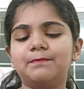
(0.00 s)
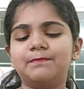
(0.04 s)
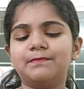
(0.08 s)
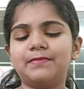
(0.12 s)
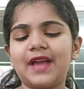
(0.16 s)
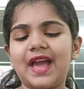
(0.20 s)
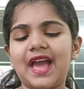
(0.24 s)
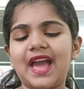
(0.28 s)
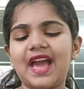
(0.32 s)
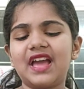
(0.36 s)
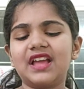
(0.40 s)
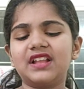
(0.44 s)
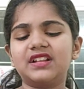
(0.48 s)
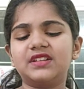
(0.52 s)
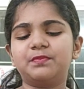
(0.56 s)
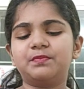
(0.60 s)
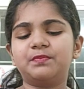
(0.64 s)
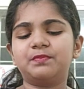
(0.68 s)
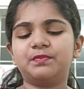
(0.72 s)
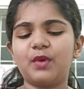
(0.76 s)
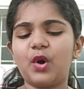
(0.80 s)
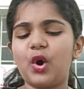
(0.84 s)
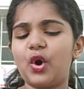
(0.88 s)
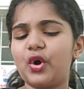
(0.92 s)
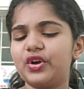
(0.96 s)
bad
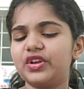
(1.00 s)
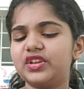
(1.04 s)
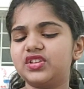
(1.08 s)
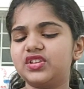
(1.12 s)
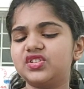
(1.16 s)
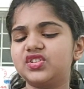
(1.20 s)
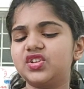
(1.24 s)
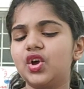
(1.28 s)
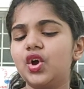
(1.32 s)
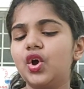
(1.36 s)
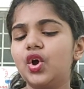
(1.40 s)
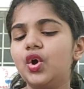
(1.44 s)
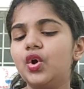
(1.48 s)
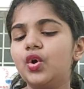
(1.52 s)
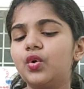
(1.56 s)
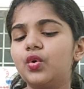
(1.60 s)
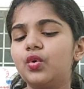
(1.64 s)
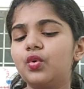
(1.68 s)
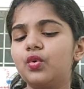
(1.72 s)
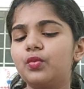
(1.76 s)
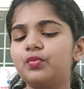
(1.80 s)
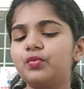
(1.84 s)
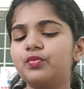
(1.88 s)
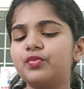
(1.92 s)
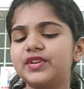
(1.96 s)
boys
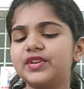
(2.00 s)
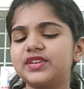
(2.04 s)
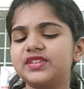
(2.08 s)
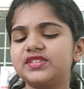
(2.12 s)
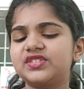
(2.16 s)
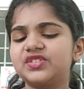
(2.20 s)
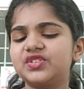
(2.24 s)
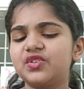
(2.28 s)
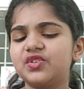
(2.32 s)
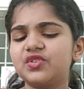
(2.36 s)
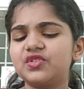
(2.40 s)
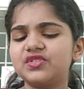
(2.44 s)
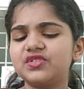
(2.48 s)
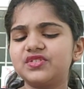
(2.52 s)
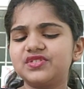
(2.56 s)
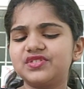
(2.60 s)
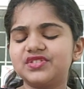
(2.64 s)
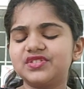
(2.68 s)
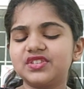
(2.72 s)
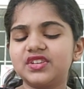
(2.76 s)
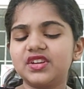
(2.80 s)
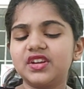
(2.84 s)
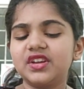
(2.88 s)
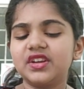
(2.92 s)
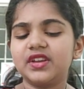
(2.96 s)
who pursued
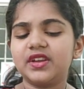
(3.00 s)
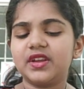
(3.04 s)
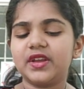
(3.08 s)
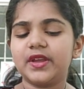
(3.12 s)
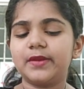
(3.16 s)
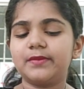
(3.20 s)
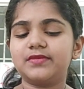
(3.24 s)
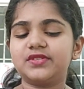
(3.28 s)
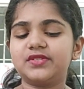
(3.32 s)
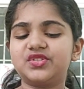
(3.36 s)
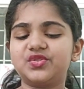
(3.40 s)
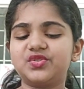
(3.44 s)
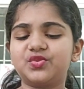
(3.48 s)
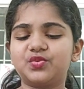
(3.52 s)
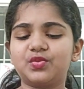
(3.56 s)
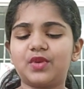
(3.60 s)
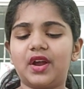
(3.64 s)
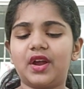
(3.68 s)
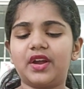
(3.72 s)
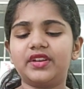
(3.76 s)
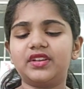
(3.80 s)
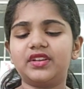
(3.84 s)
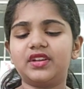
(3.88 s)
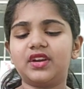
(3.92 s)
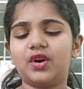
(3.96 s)
him to
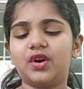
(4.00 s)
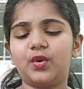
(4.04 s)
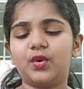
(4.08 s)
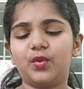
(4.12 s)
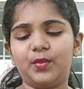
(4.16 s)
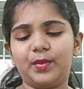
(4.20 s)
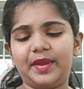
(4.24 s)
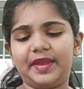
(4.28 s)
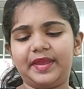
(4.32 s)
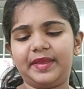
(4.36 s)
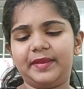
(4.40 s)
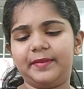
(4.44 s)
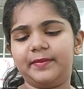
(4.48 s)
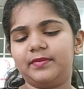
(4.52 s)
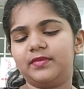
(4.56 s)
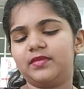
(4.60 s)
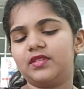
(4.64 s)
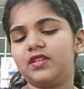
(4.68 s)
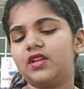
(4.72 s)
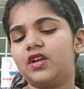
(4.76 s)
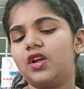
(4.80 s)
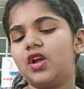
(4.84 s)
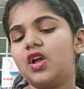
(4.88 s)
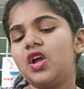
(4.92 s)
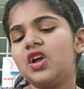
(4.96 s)
run away.
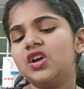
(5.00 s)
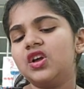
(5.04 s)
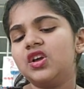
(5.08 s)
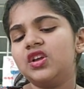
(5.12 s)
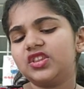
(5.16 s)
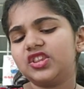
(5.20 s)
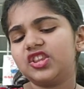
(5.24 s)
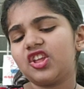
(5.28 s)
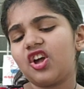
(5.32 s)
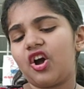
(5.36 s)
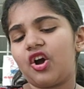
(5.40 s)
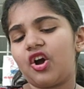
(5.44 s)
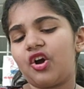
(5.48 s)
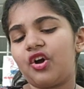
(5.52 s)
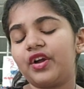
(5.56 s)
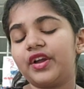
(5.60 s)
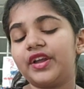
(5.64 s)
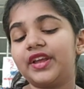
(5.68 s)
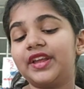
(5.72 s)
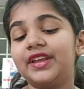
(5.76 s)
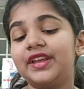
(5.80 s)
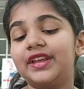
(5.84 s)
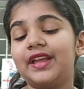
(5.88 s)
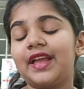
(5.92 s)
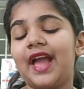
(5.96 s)
Though
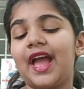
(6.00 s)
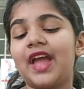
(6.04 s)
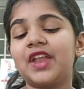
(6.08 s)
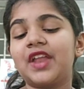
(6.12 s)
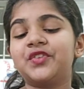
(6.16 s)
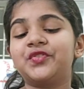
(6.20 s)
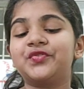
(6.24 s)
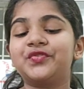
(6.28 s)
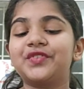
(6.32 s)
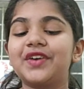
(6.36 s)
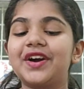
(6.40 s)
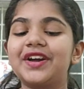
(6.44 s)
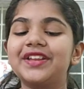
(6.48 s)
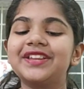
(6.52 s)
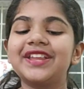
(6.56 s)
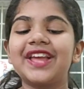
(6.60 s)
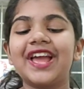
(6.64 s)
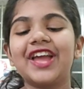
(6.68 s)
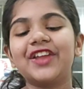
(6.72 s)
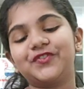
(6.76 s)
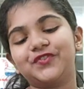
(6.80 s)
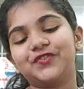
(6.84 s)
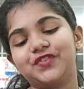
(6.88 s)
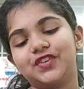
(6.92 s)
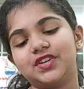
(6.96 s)
he had fun
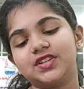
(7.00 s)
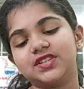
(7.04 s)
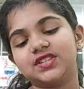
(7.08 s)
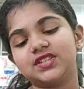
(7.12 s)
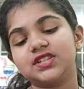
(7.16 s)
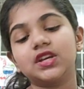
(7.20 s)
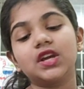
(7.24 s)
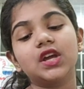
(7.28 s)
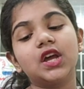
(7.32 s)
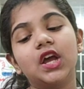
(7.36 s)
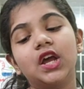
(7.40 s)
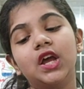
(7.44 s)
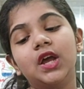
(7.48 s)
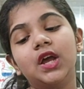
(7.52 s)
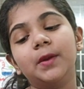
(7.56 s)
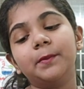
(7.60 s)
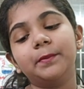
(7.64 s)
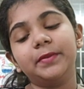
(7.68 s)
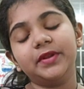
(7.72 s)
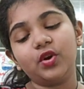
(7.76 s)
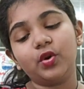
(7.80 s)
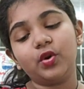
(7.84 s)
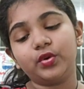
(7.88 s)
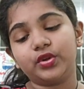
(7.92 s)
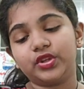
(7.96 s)
at first,
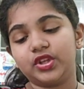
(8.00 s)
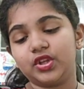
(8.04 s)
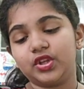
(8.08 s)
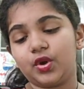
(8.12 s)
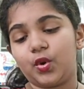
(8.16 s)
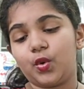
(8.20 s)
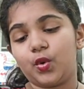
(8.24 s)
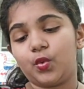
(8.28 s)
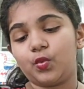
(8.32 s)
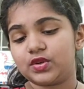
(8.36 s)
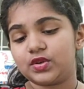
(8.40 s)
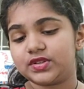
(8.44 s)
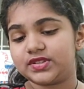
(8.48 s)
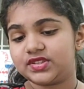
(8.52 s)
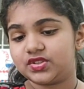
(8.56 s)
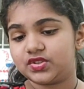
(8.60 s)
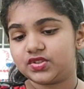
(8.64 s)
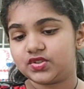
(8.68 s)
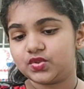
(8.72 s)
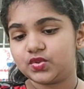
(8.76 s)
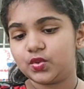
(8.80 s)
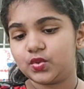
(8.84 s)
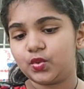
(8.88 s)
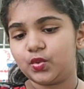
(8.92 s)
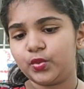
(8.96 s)
Pinocchio was
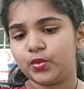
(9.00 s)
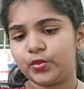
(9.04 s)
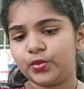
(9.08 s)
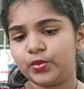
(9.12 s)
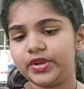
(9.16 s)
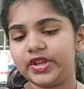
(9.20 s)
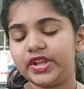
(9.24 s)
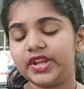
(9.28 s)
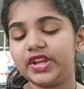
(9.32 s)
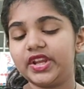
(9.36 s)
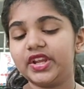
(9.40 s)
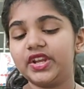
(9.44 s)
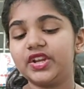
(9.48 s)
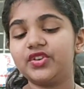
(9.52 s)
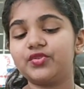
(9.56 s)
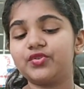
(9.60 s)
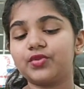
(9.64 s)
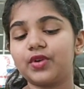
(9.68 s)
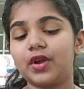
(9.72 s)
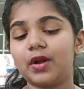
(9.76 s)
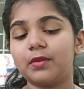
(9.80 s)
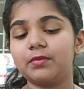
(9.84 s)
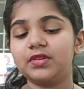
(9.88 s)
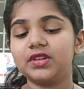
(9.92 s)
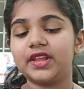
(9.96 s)
soon in
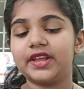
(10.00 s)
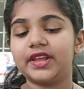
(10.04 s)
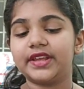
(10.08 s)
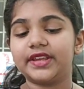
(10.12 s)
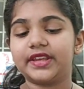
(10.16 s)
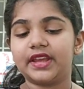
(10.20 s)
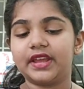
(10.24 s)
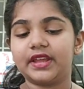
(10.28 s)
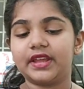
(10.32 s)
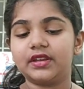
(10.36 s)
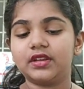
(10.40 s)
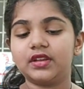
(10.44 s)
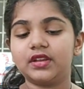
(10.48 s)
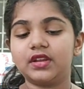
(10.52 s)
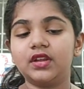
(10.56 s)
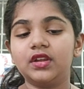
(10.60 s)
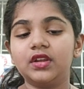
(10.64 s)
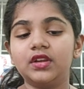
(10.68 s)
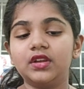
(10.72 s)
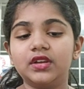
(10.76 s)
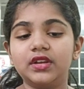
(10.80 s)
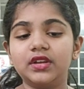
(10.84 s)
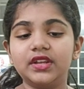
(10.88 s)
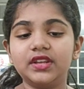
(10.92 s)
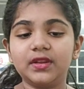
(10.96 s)
trouble again.
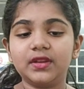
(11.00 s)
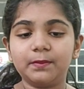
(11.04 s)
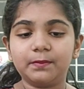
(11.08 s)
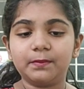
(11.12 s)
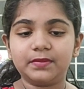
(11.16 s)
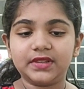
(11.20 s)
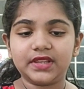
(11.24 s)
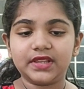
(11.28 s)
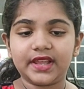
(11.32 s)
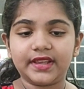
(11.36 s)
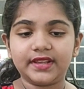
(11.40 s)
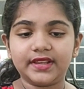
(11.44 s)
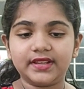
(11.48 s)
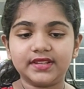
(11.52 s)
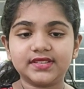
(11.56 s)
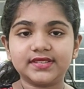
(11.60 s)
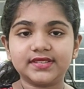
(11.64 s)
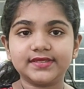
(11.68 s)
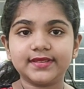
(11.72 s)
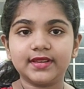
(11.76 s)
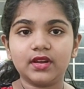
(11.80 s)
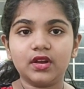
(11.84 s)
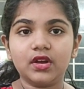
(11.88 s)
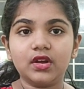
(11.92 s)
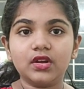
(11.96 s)
In a place
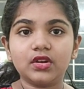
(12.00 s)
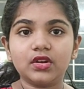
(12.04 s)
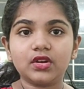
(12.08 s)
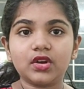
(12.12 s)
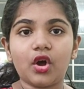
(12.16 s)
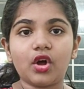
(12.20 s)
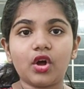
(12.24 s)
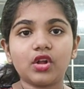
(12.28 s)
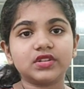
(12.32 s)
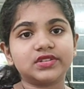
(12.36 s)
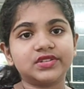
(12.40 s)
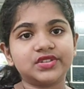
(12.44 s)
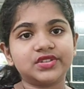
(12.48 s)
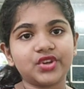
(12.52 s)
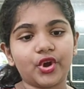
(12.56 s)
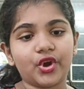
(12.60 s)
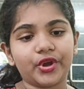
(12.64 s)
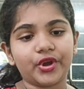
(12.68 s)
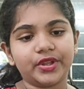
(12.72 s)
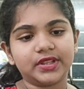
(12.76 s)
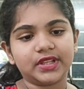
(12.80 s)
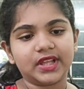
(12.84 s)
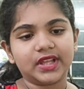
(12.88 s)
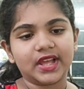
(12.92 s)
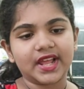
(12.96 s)
called
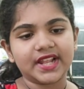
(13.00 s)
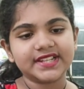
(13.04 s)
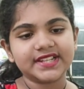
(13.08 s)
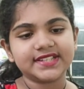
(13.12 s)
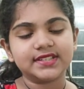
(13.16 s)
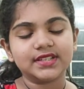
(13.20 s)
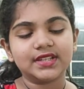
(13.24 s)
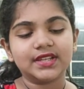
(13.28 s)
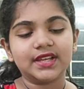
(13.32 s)
Toyland,